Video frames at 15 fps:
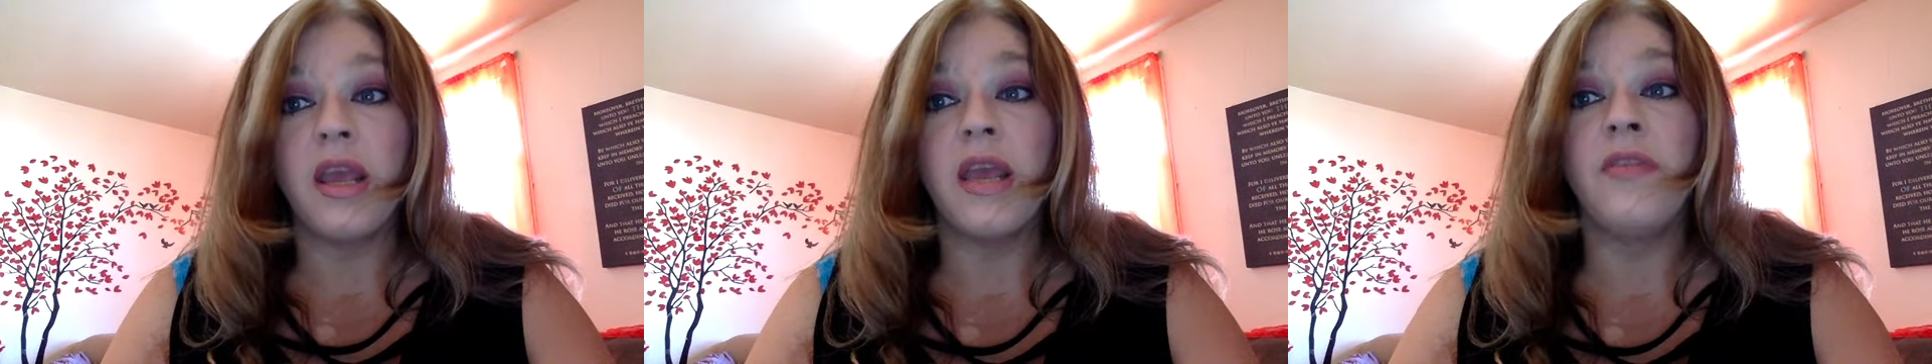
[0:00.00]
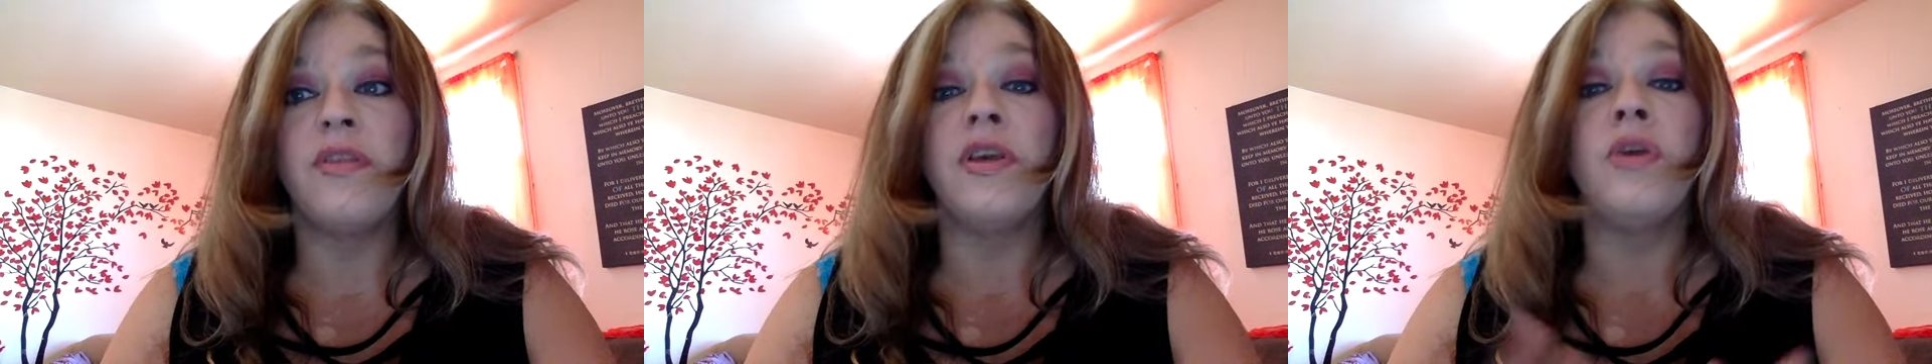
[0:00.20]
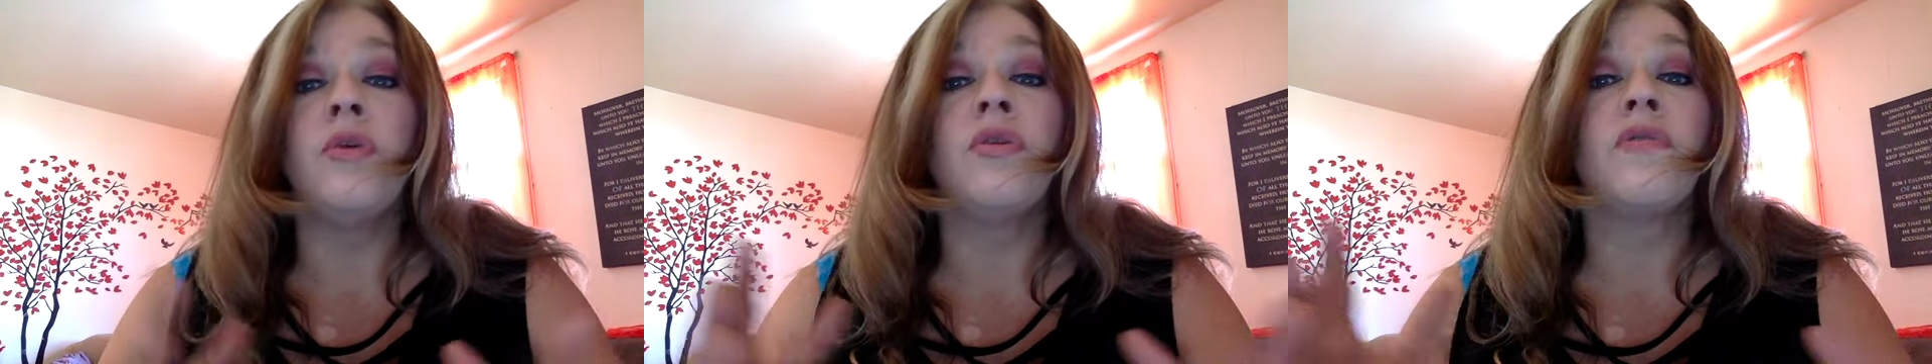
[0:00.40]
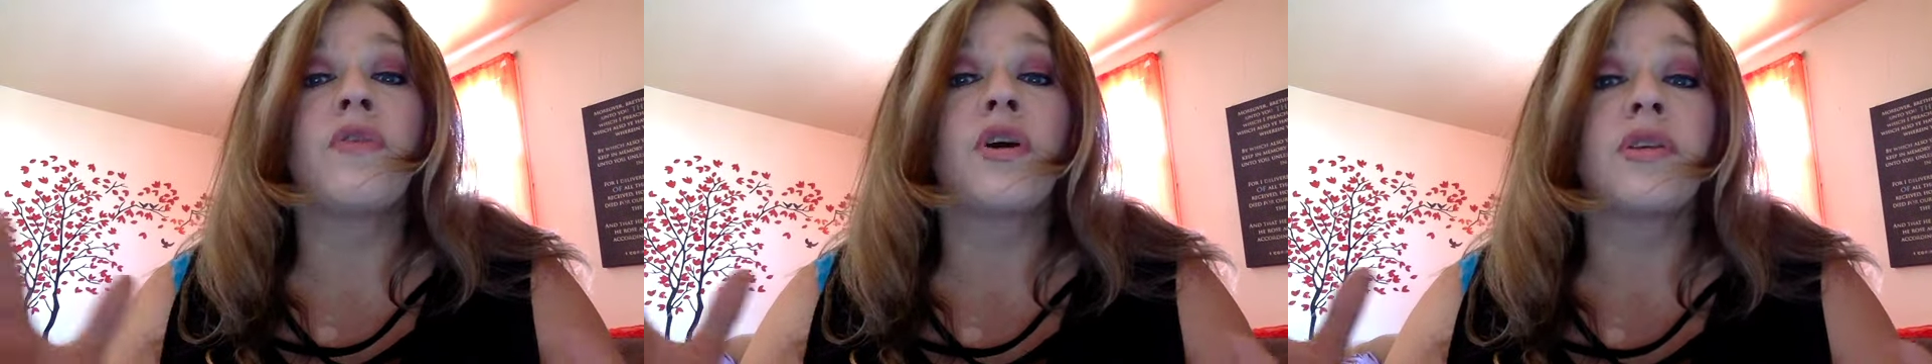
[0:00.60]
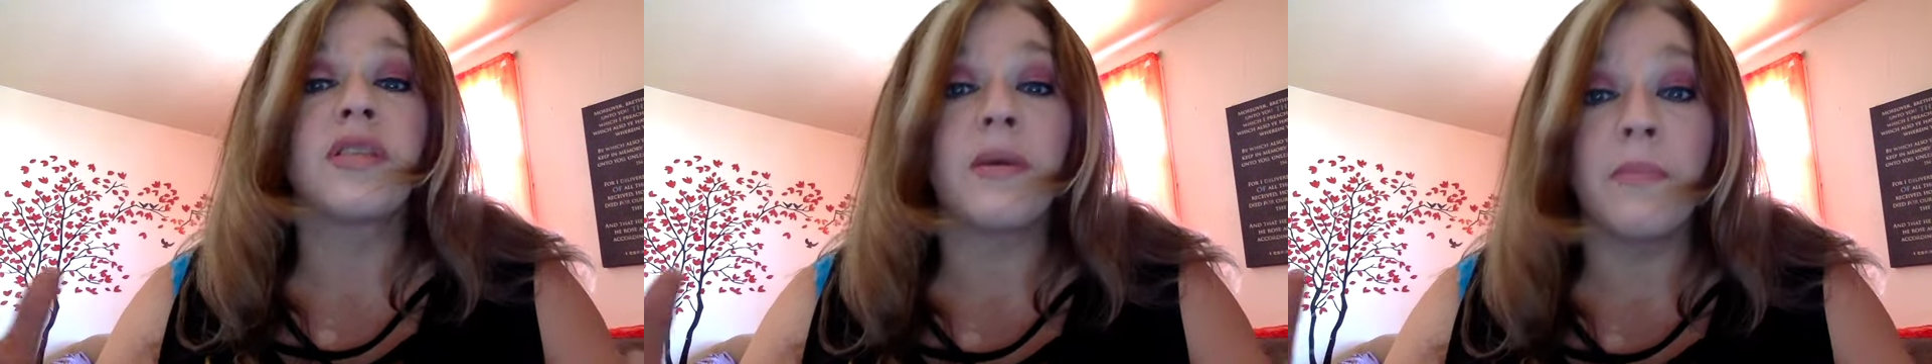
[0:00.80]
in the
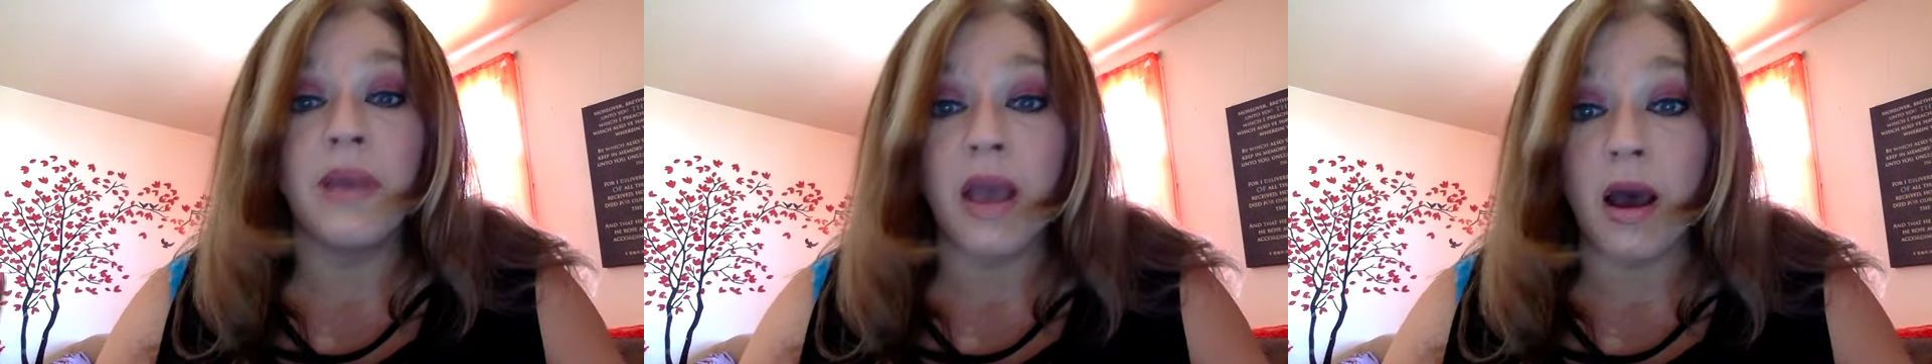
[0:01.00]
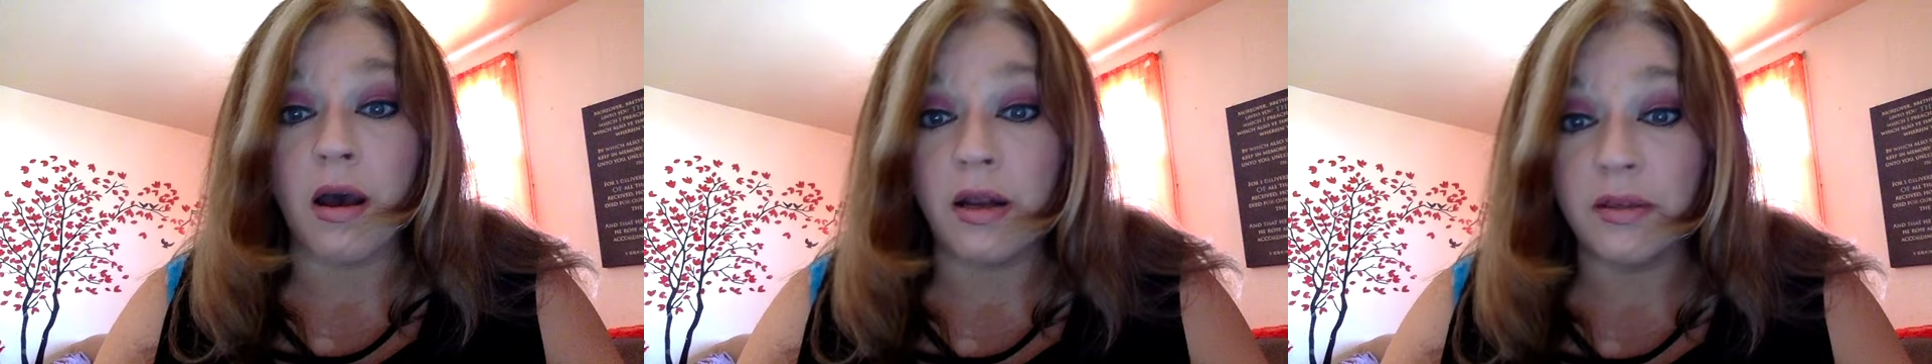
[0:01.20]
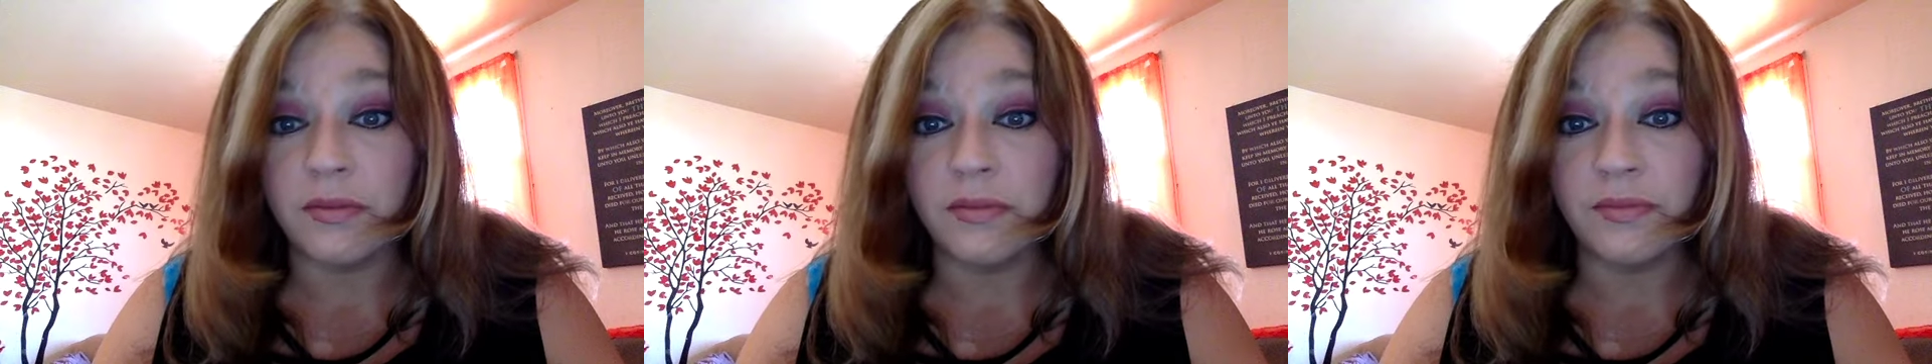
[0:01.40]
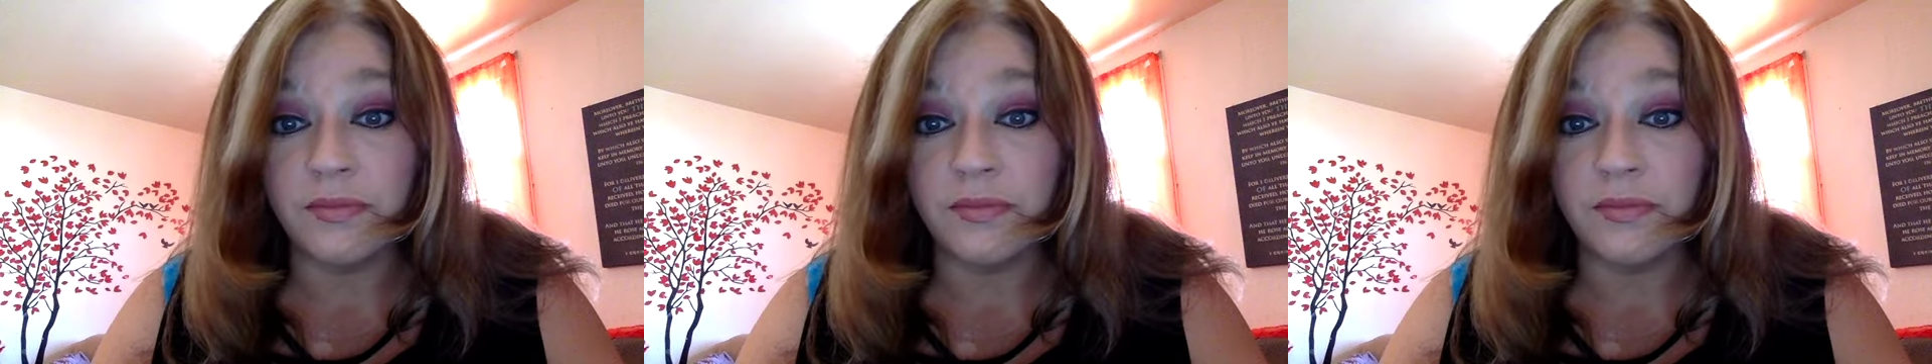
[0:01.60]
universe and beyond.